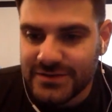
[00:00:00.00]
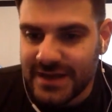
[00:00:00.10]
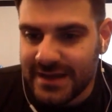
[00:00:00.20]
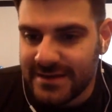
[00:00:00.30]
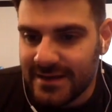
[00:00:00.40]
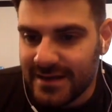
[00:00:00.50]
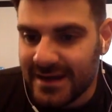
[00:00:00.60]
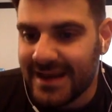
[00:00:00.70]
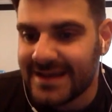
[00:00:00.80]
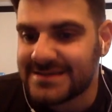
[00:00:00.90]
and
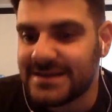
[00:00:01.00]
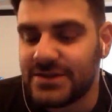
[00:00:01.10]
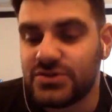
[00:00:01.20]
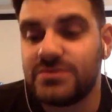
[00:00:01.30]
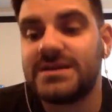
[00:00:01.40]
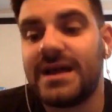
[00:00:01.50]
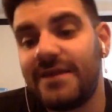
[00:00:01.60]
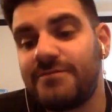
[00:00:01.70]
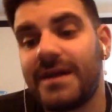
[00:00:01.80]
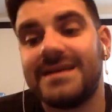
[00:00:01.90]
Kolasinac, who was at
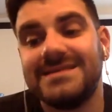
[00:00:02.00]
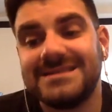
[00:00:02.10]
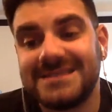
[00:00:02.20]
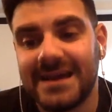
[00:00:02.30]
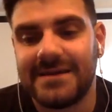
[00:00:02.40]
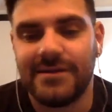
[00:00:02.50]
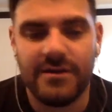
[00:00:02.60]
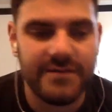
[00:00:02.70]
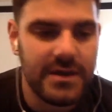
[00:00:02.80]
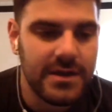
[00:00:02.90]
left back in the second half,
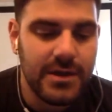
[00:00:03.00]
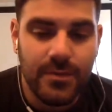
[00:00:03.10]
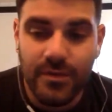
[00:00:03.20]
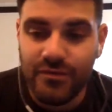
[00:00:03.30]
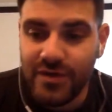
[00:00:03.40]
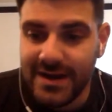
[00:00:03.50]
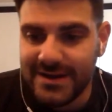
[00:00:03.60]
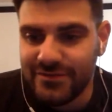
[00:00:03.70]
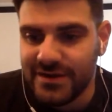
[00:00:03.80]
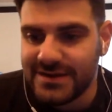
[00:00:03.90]
were really,
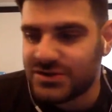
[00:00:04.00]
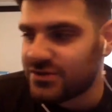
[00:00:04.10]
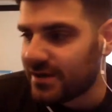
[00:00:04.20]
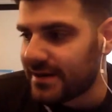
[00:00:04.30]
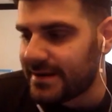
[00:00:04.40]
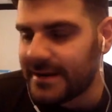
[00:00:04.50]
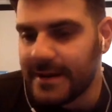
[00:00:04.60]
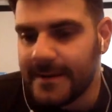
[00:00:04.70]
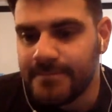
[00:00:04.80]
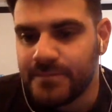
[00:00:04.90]
really struggling.
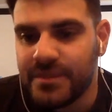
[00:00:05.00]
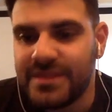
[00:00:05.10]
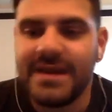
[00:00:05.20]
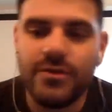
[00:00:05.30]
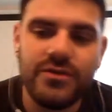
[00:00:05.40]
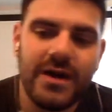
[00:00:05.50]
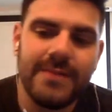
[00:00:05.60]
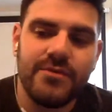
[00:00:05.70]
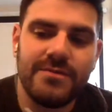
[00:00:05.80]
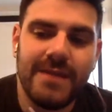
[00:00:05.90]
But then Unai
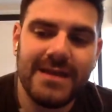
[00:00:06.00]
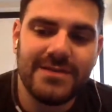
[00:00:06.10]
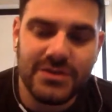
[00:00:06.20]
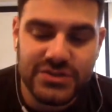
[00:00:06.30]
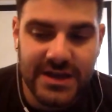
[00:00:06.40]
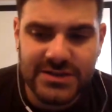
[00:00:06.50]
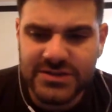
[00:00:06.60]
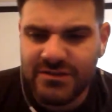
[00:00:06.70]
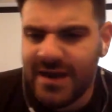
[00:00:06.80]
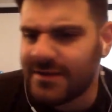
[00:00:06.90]
Emery made those changes
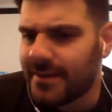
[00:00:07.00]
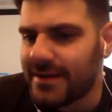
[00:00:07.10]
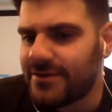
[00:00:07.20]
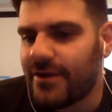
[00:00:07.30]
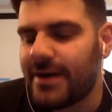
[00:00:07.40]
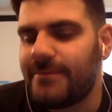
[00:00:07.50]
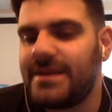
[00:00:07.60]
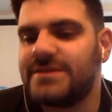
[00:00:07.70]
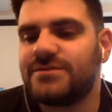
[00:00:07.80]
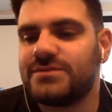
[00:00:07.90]
around about 9
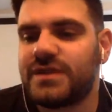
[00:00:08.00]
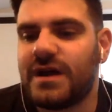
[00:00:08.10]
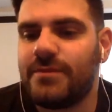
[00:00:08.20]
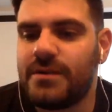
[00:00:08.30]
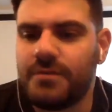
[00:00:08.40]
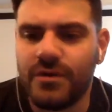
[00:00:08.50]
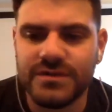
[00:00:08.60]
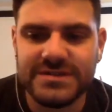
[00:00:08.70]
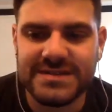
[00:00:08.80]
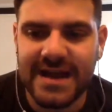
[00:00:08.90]
minutes from time, where he brought on
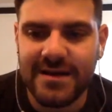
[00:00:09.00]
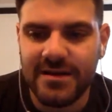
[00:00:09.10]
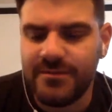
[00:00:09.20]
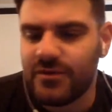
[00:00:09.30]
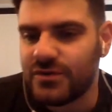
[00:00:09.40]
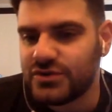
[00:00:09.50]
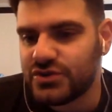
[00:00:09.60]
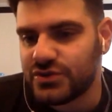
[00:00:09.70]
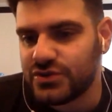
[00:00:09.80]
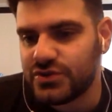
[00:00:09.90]
Saka, he brought on
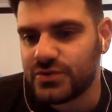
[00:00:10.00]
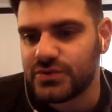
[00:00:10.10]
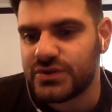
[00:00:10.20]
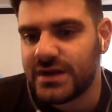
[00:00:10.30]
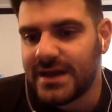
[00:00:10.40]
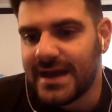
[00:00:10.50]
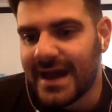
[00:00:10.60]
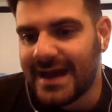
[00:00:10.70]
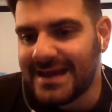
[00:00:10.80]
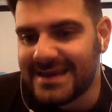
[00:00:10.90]
John Jules
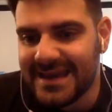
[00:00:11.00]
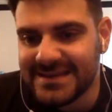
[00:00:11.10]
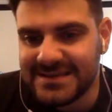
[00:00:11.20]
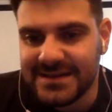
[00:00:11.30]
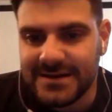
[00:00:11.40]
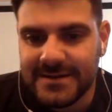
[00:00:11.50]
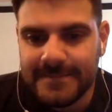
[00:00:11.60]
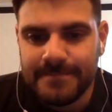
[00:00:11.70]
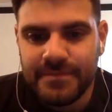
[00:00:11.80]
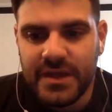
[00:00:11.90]
and Nketiah,
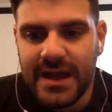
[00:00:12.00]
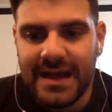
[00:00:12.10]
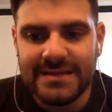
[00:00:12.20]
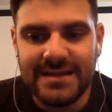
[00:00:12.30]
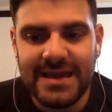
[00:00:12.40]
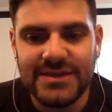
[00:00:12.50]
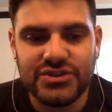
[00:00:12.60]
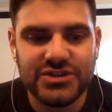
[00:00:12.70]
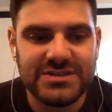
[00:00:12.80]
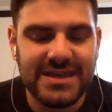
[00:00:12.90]
and it
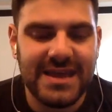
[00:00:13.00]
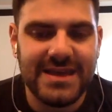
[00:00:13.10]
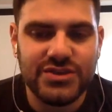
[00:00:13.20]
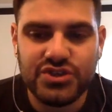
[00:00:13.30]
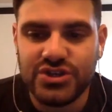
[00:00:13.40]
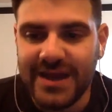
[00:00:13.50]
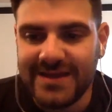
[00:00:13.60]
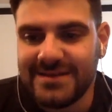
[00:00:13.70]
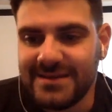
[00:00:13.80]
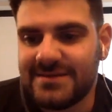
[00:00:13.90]
just
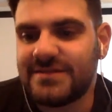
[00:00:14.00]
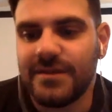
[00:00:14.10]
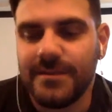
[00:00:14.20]
injected some